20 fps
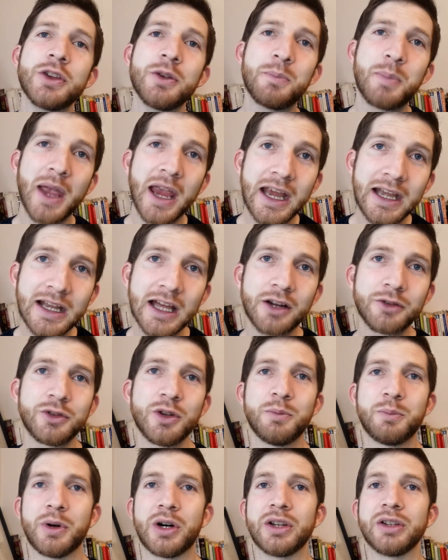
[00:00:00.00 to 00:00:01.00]
you pay down
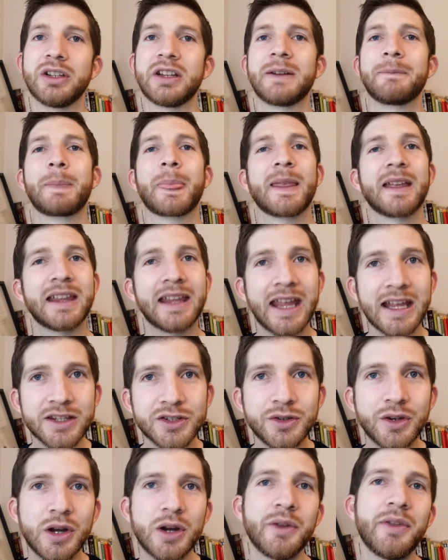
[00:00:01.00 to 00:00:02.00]
your bond,
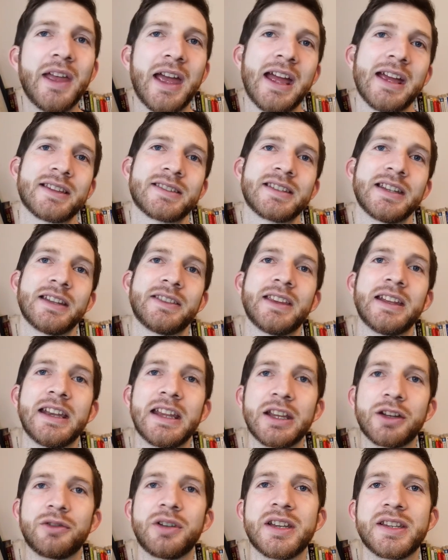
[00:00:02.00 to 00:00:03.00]
get to own the asset that
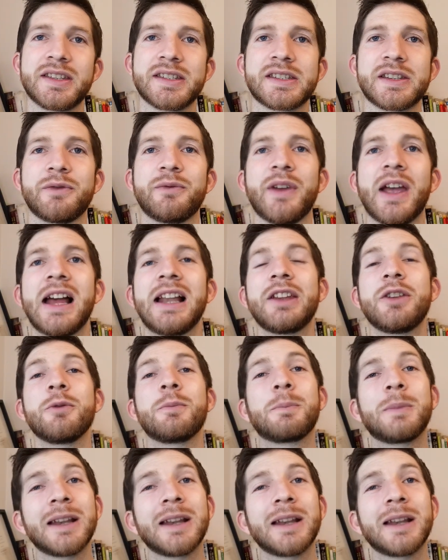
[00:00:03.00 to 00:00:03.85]
increases in value,